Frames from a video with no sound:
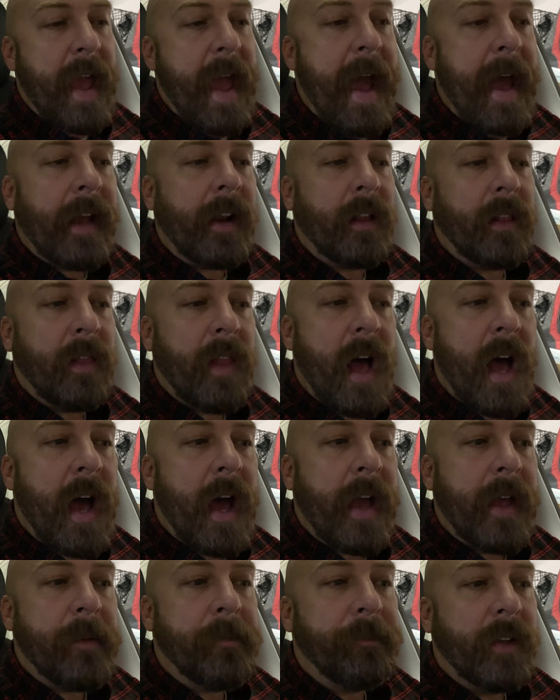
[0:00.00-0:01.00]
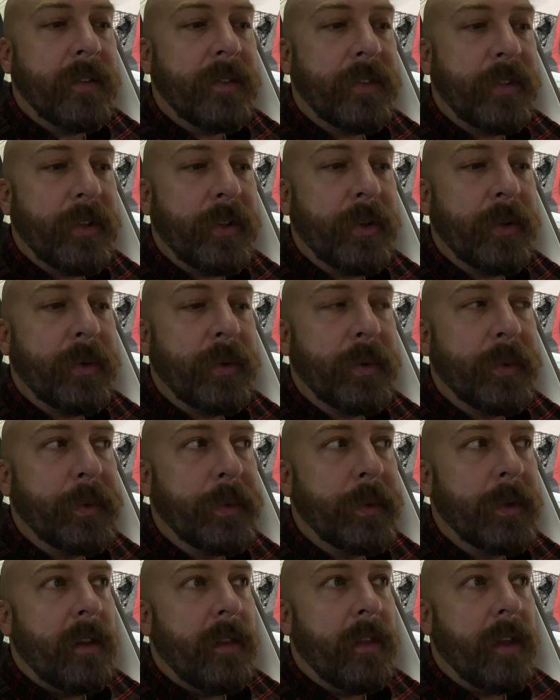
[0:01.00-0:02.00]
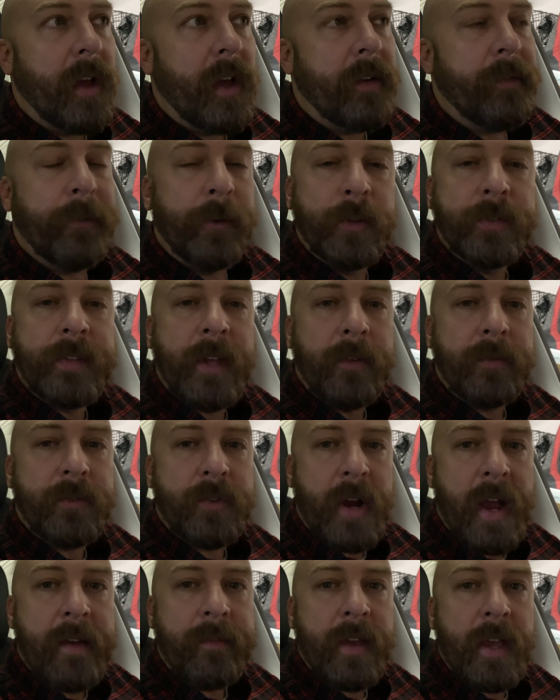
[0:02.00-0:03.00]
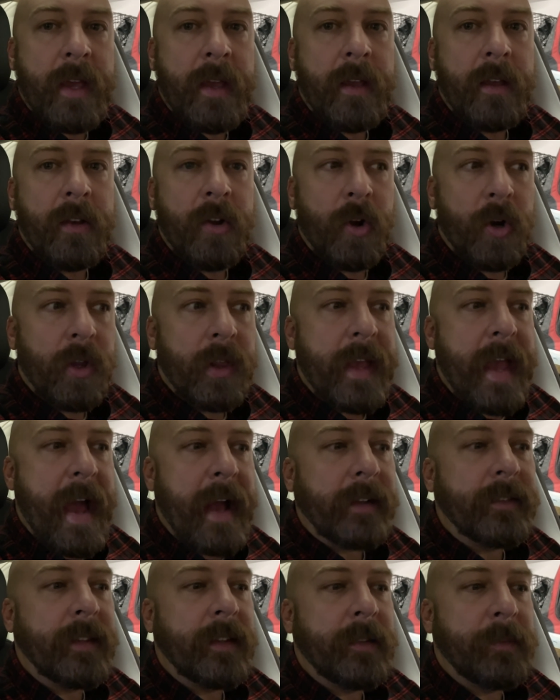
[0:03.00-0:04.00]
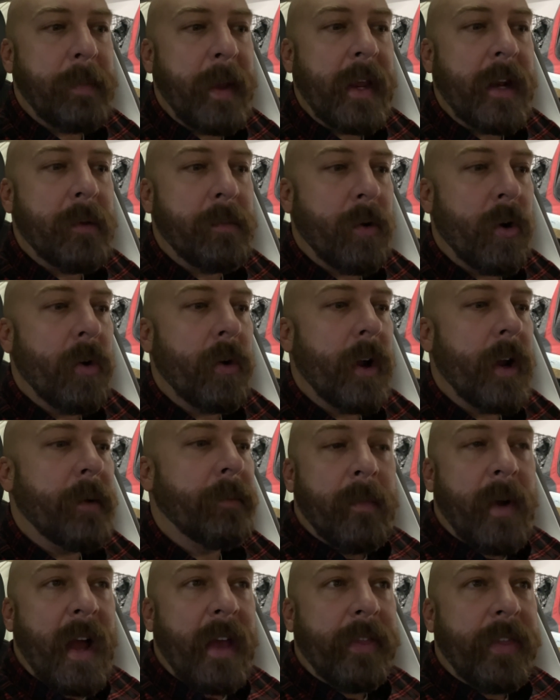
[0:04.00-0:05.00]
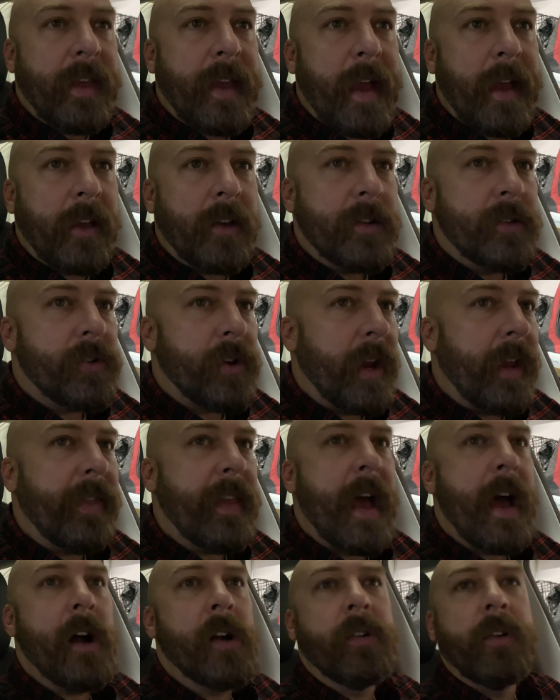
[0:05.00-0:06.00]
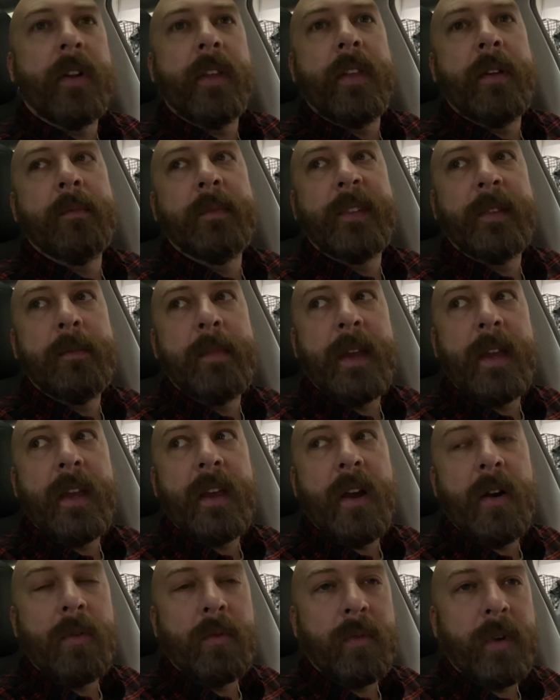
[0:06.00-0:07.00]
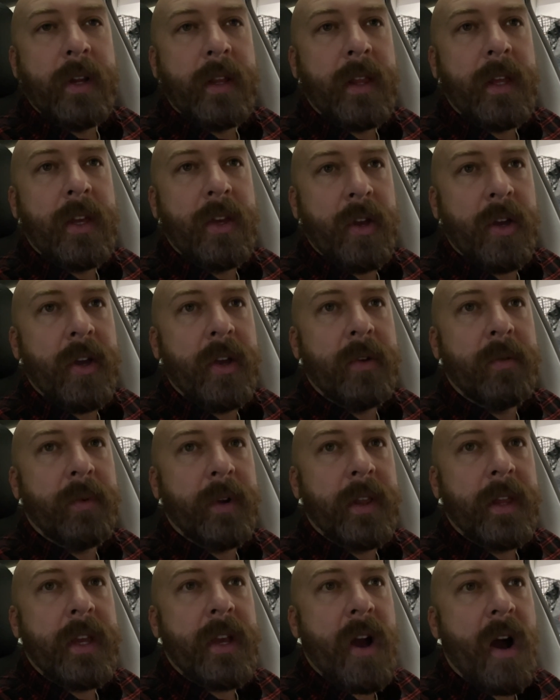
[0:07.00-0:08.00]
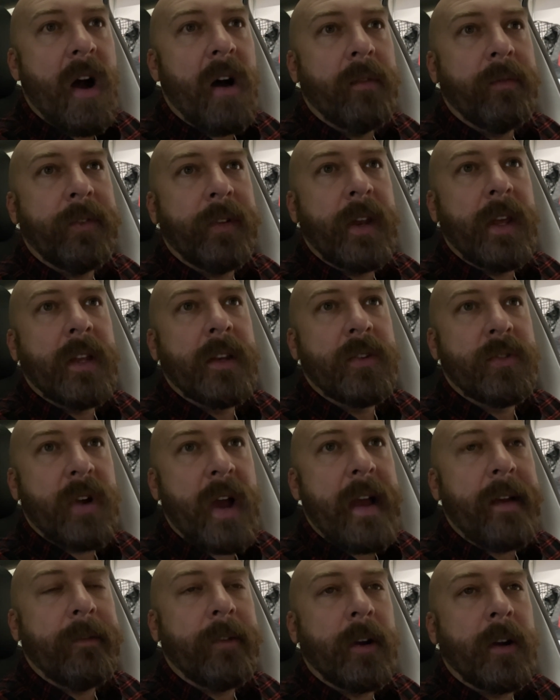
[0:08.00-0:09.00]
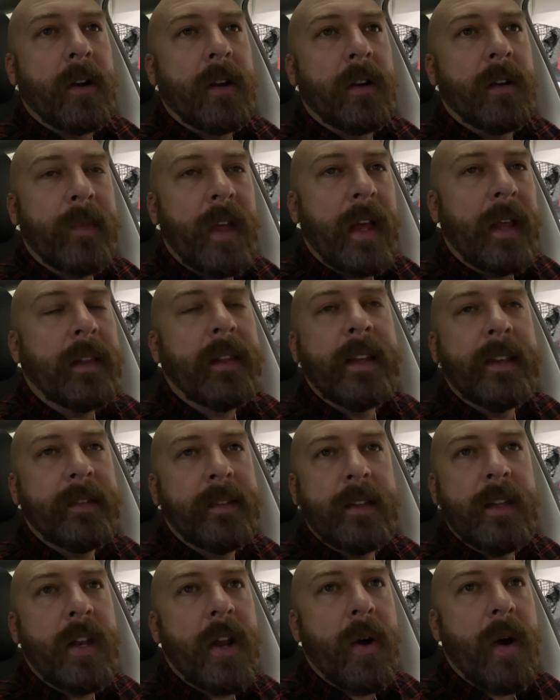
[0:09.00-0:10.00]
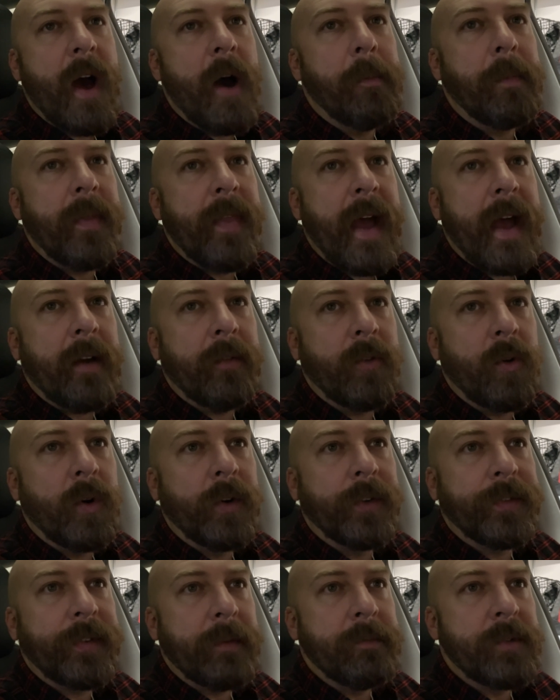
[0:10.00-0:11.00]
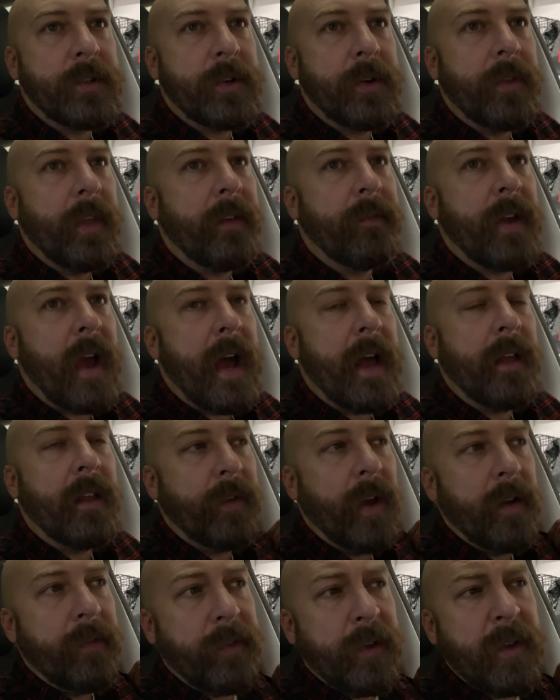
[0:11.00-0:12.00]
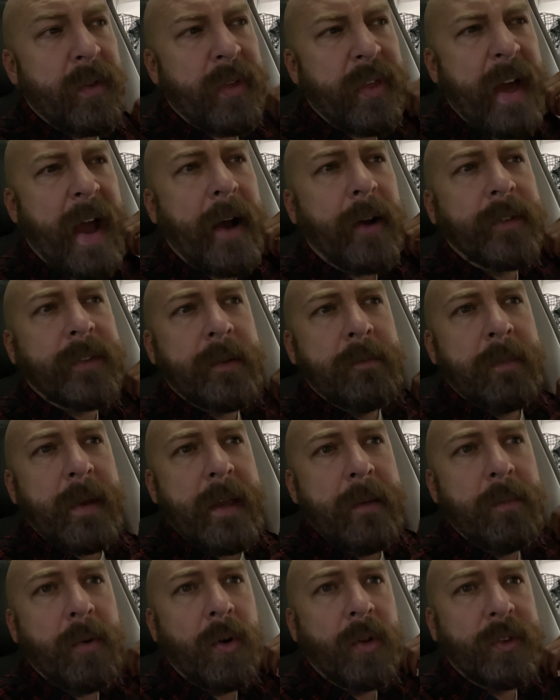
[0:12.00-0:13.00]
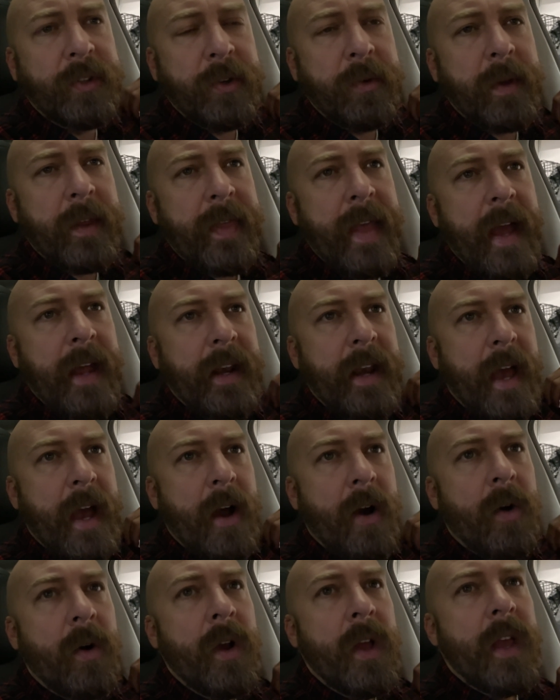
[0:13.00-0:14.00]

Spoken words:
add a lot to the full self-driving early access beta program. I think I could train the algorithm to be a really good, really confident driver, at least, you know, helping that. Of course, I'm sure they've got a few thousand people doing that now,